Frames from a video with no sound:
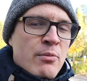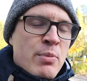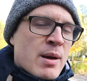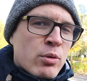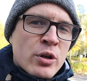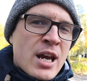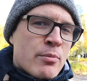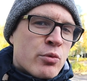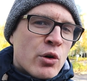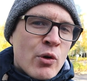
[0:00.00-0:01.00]
People keep
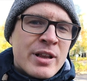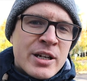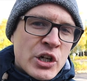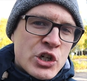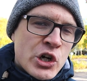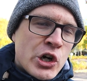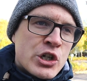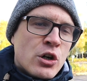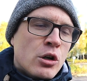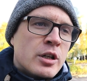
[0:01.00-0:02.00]
quitting the
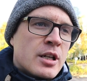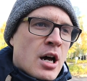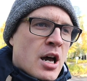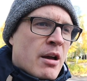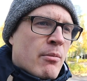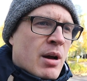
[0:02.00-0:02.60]
church all the time,